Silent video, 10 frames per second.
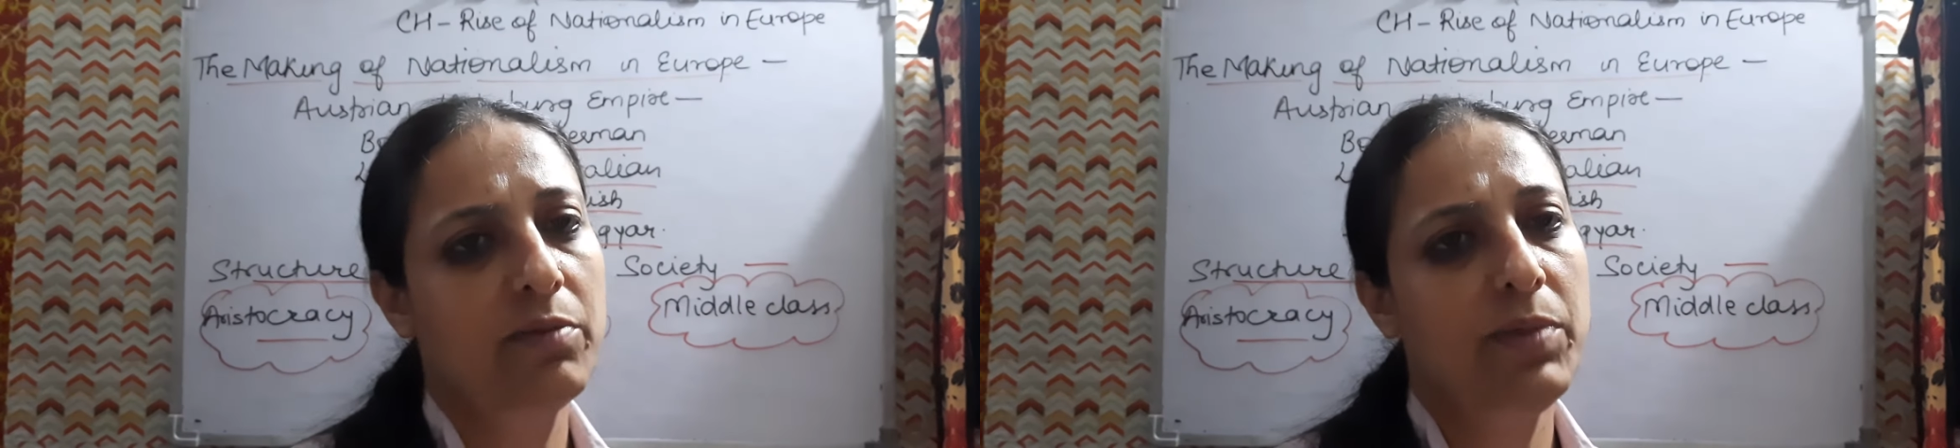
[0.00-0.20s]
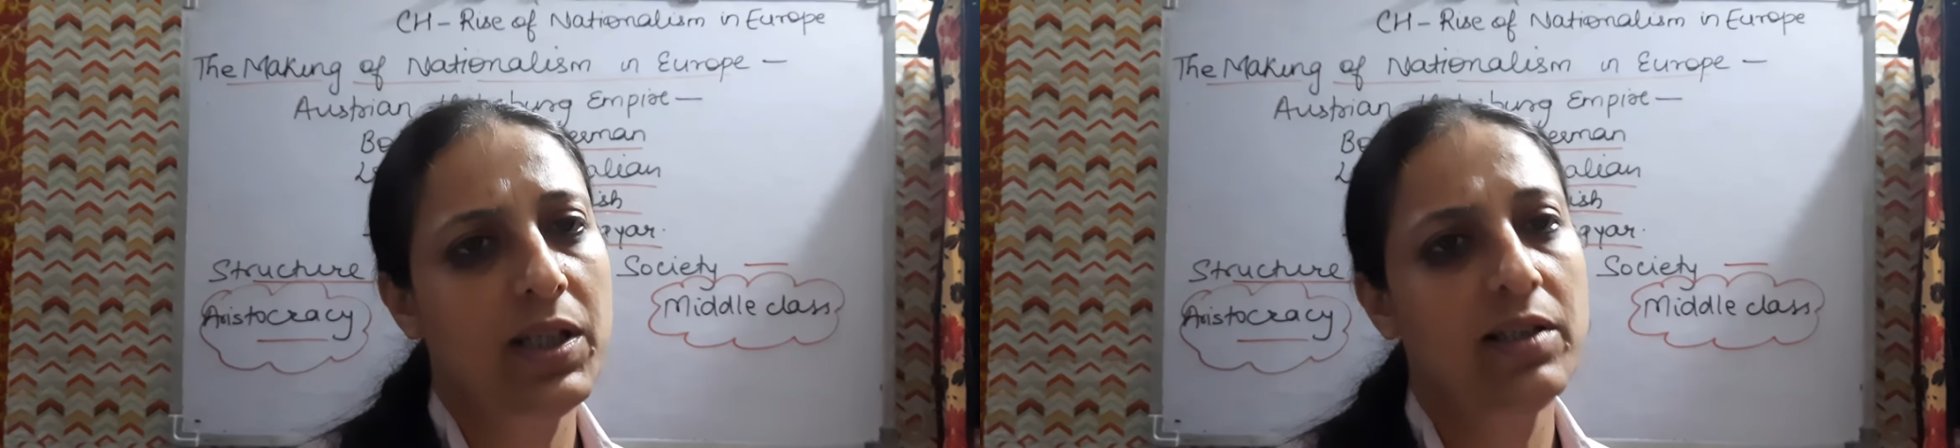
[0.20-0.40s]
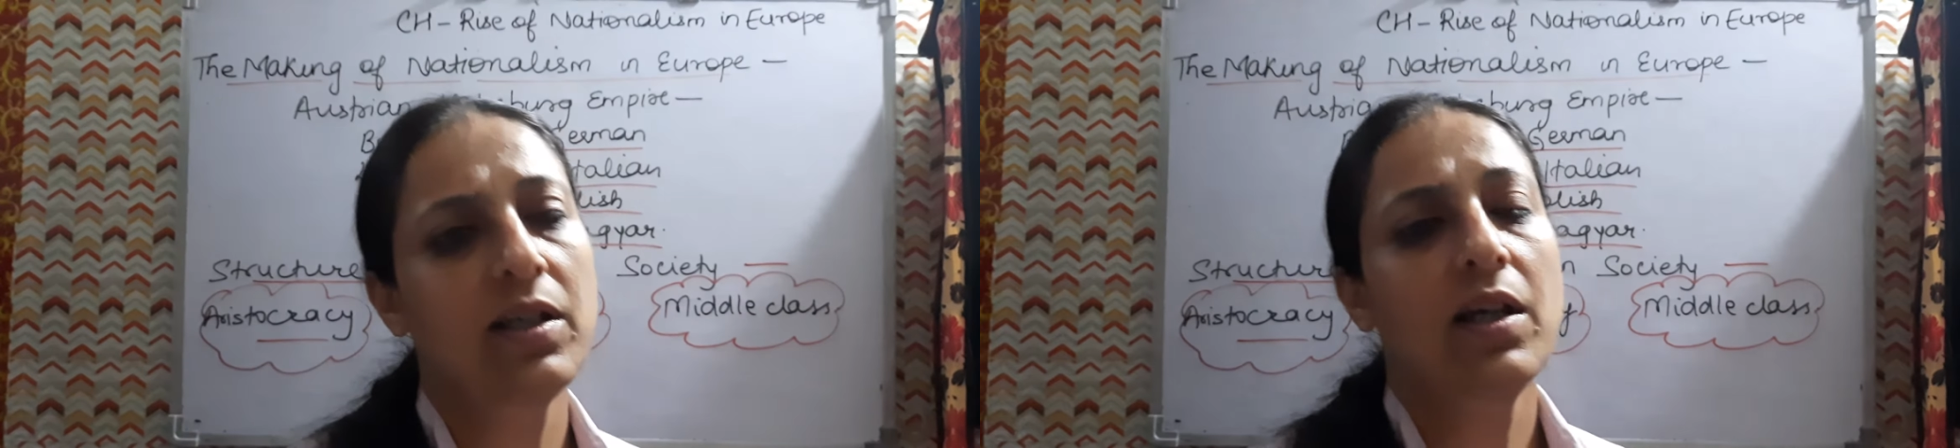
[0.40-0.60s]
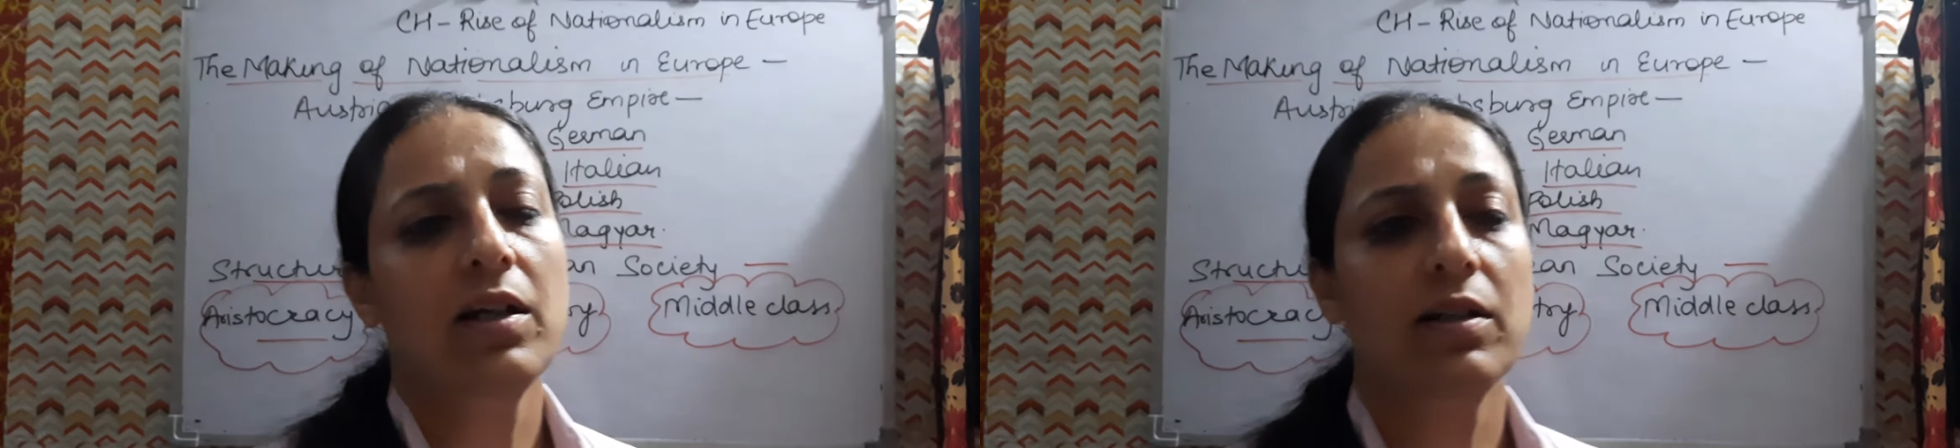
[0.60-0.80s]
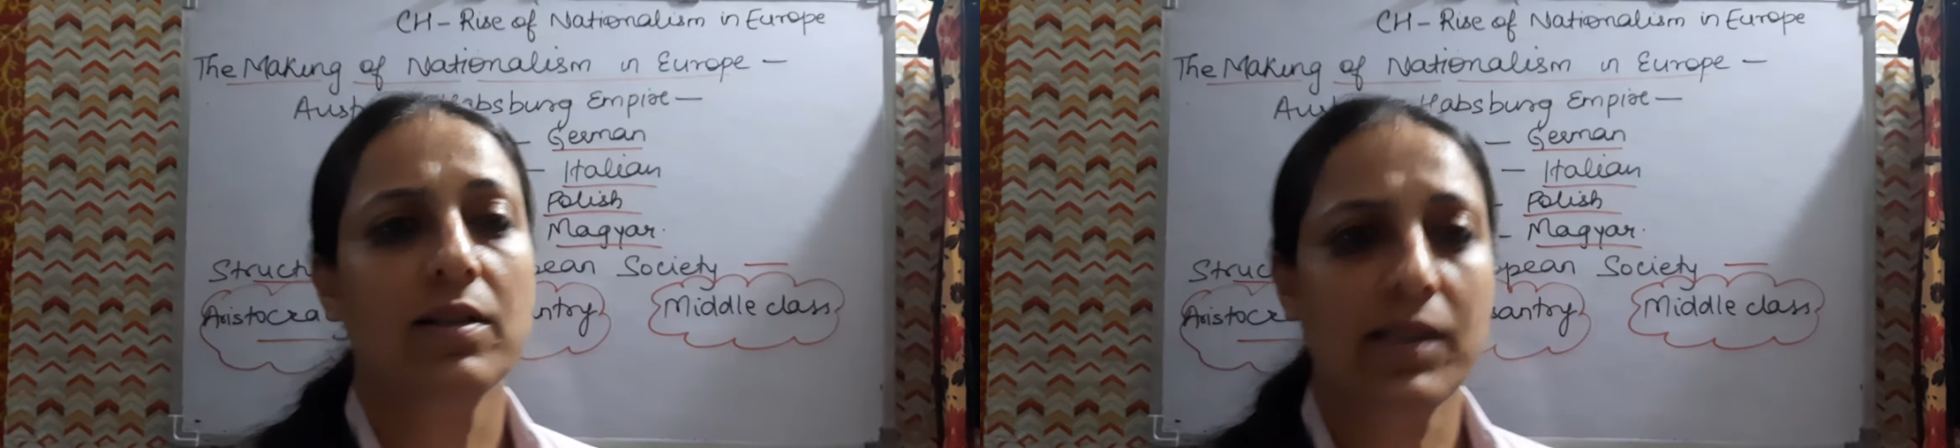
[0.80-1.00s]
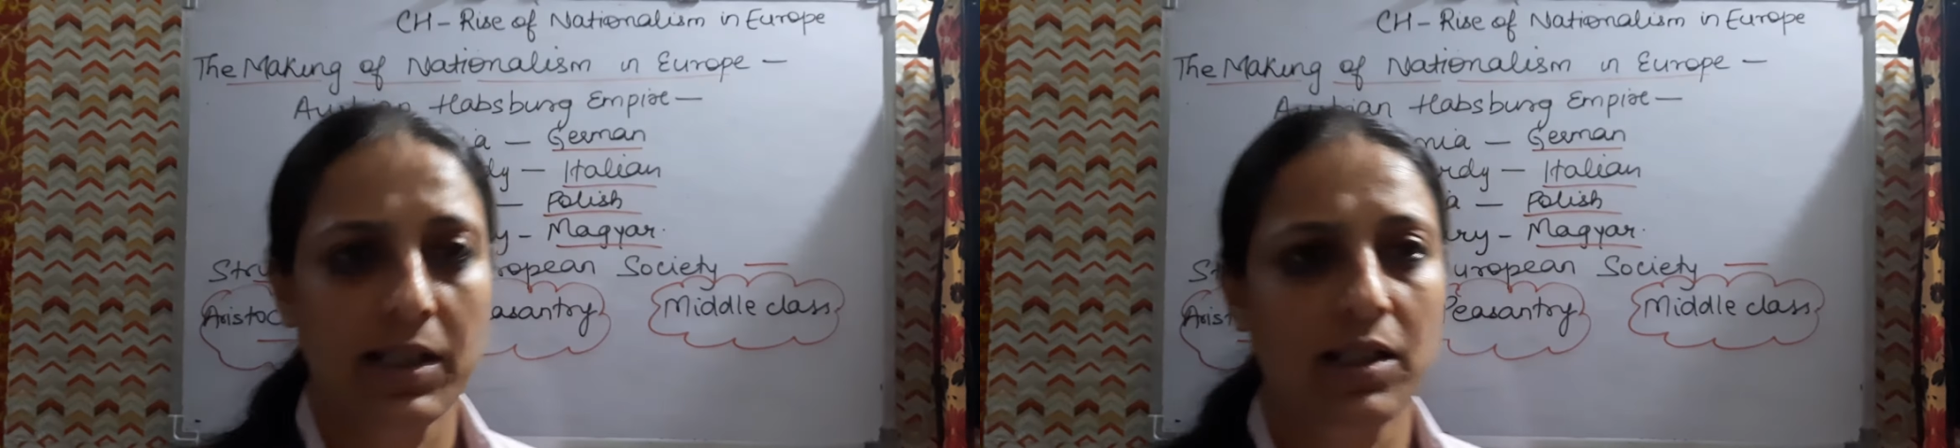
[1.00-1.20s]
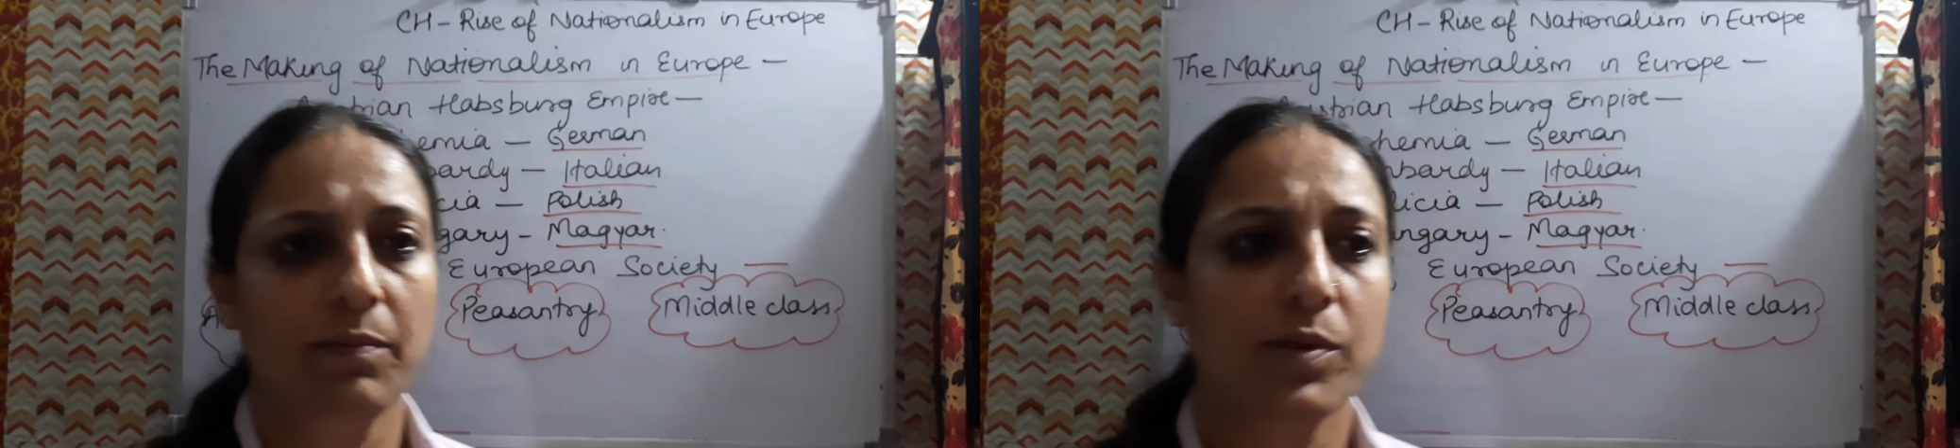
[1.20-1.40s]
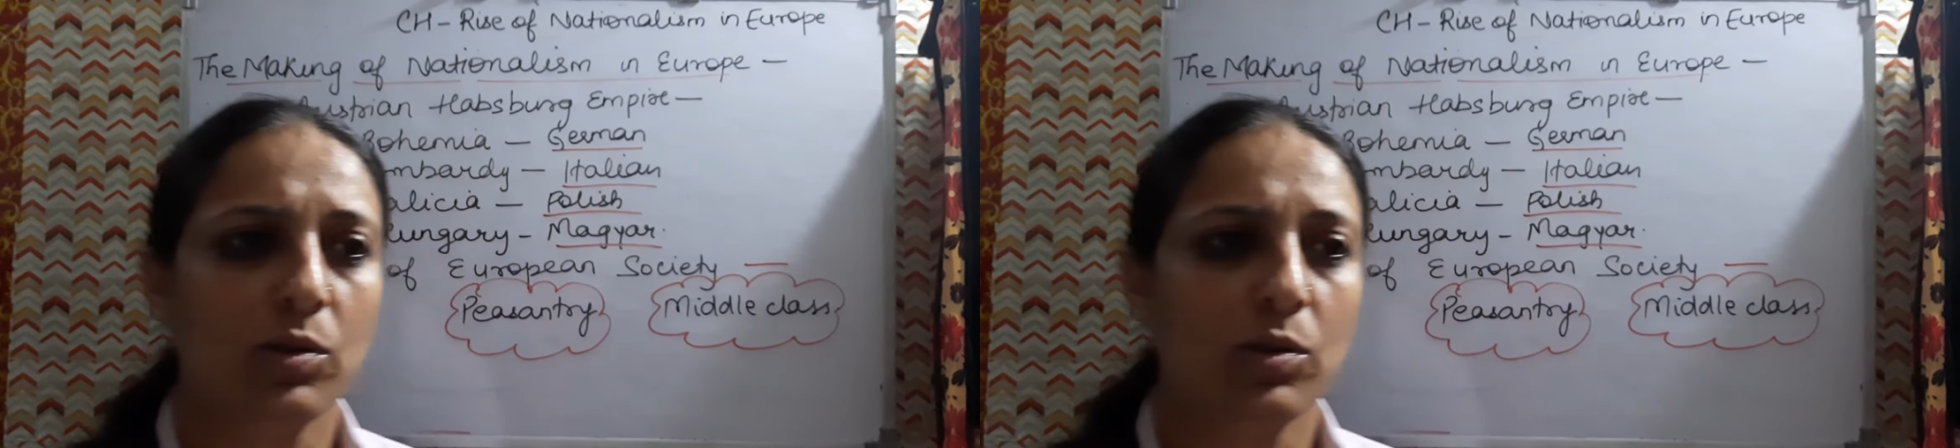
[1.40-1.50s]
being set up.